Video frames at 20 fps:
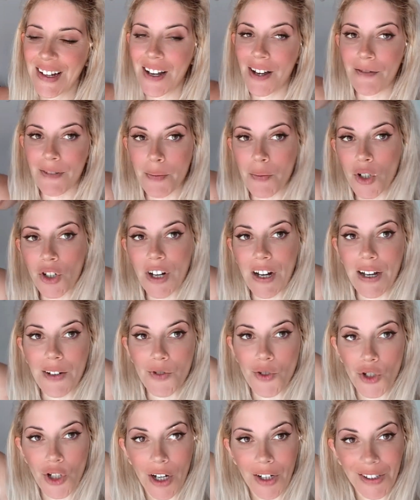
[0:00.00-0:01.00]
from your crown
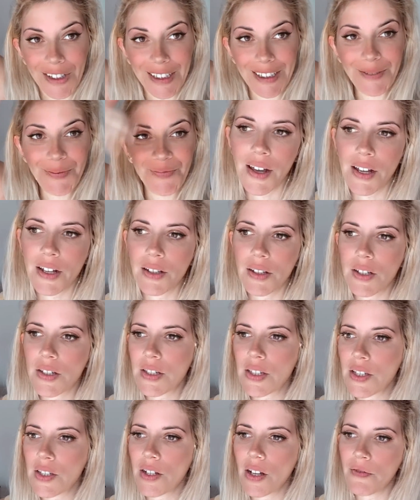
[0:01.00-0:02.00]
chakra. And
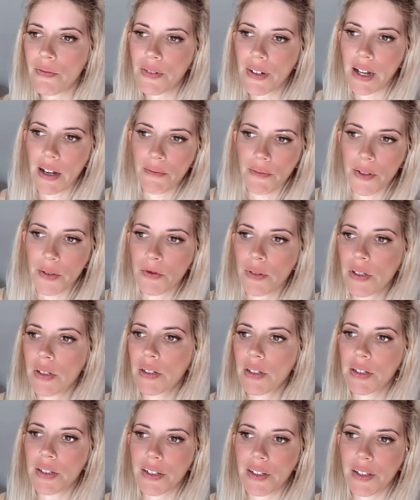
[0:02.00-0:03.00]
this is not for
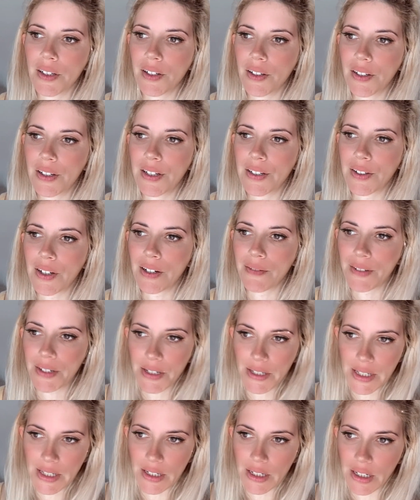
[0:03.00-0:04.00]
everyone, clearly and
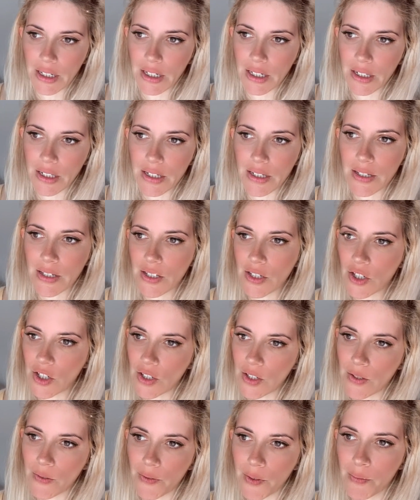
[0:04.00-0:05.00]
obviously. This is
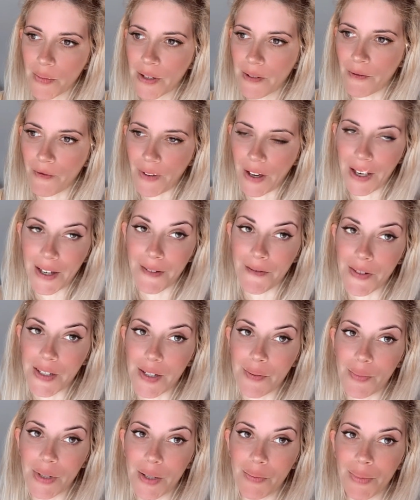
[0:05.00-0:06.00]
just for my
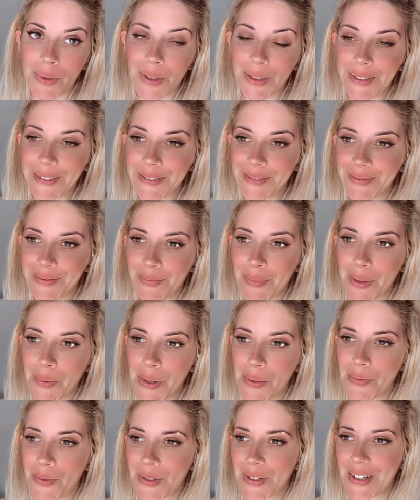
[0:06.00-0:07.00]
5D people, the
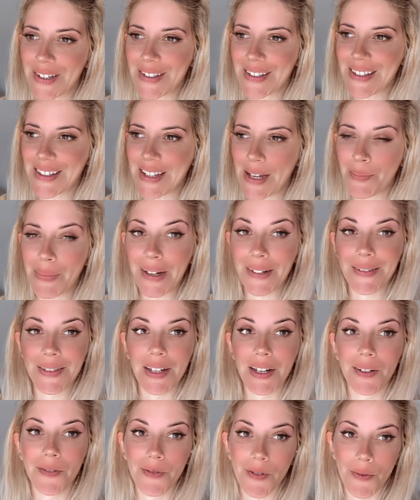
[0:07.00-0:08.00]
people that step
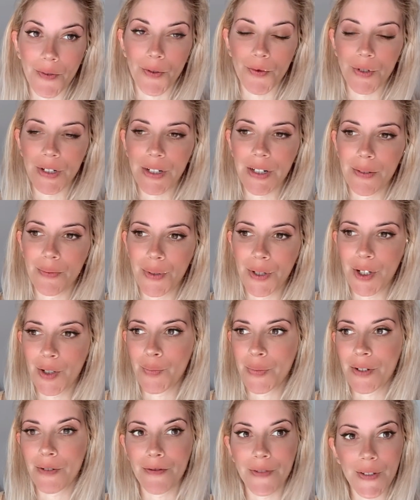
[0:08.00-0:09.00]
outside of their 3D
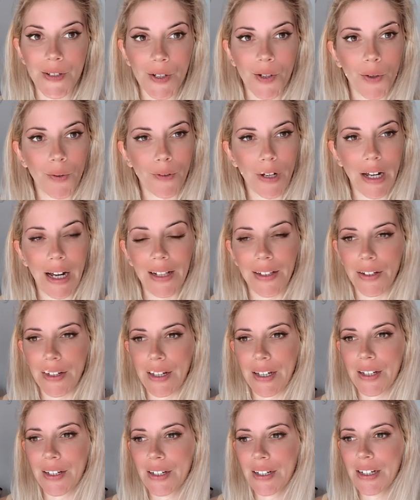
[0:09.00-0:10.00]
realm, their physical
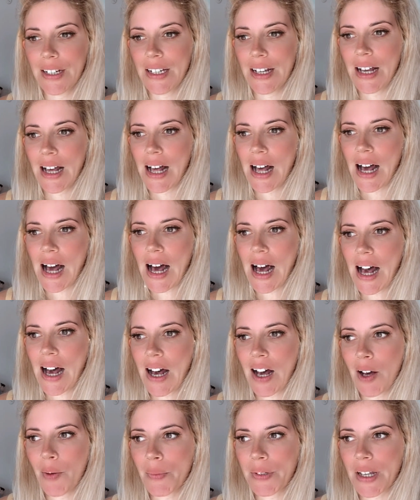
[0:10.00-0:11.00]
reality,
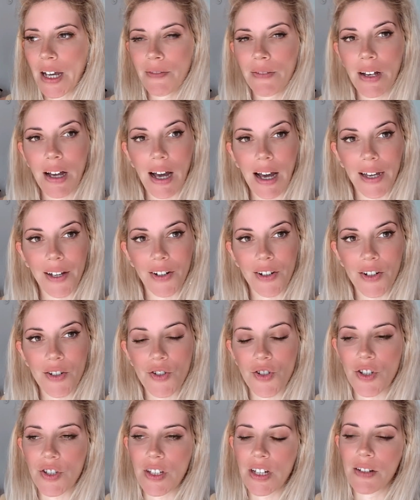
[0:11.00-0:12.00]
and have a higher
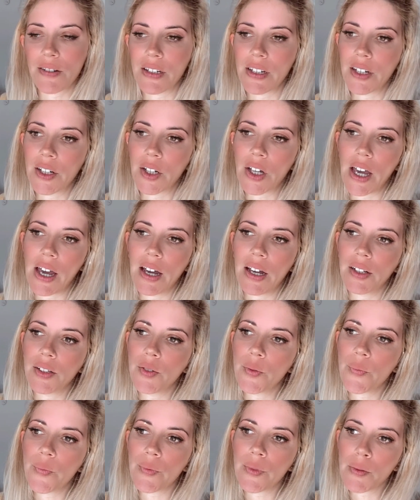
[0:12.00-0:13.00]
understanding.
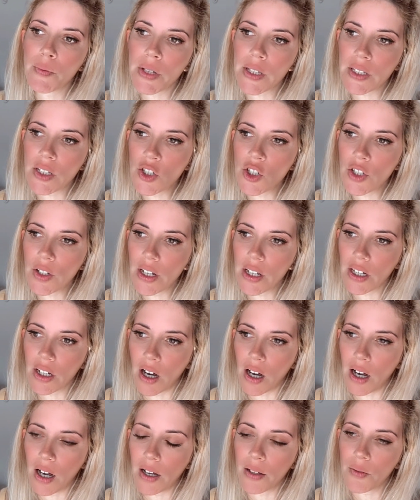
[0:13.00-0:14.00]
And the message that I
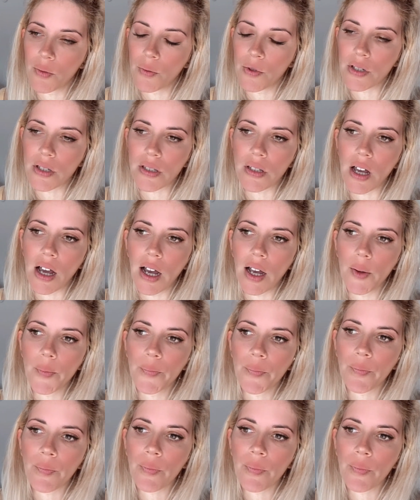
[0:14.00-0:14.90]
got was that,